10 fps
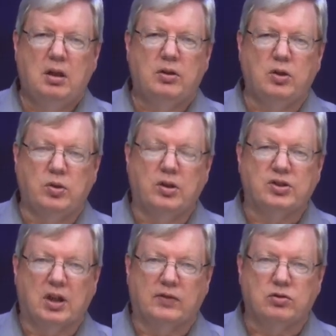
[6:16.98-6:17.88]
the union
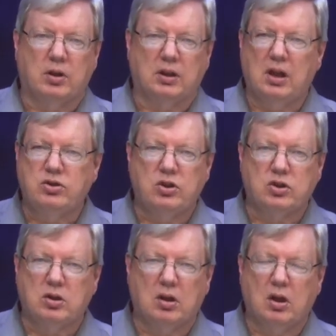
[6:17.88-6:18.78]
side of a strike. It's
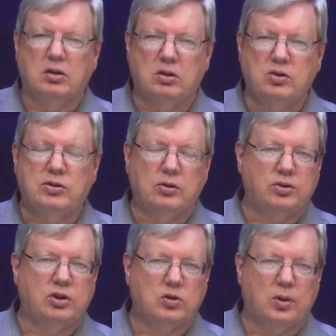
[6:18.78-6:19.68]
just a
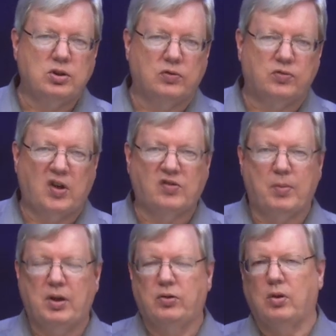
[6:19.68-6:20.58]
lose-lose situation for
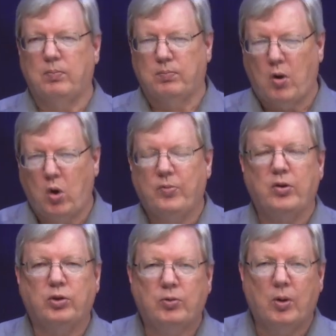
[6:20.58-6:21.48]
everybody. So I
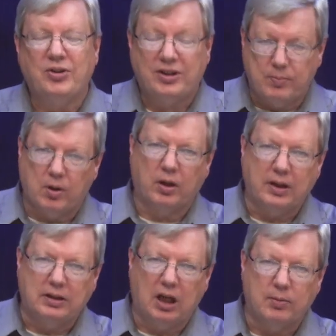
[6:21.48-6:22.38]
hope those folks at the
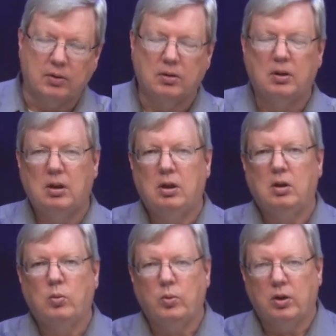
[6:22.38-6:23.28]
bargaining table
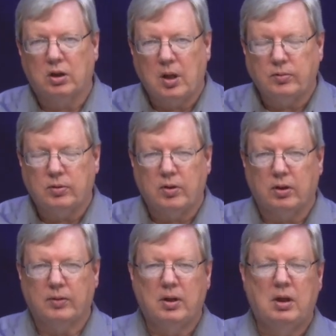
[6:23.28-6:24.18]
will come to
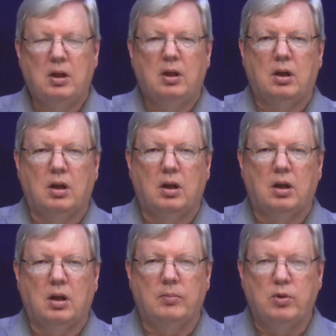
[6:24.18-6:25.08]
their
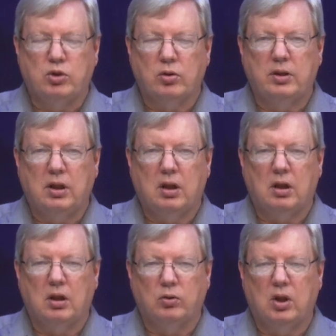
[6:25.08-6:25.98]
mutually
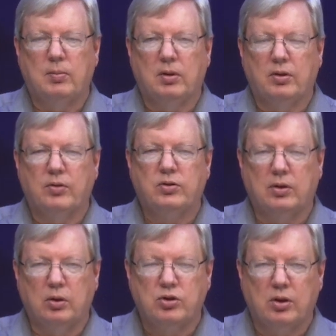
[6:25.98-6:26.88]
agreeable
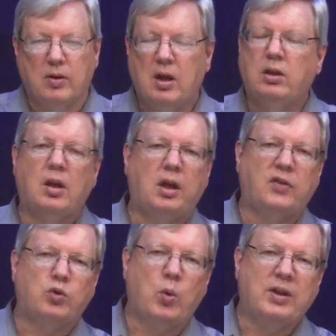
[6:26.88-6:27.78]
solution. Not
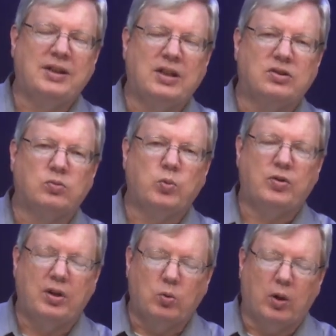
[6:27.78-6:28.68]
everyone gets what
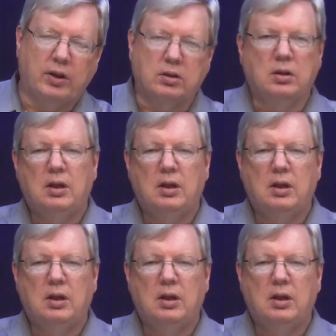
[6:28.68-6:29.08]
they want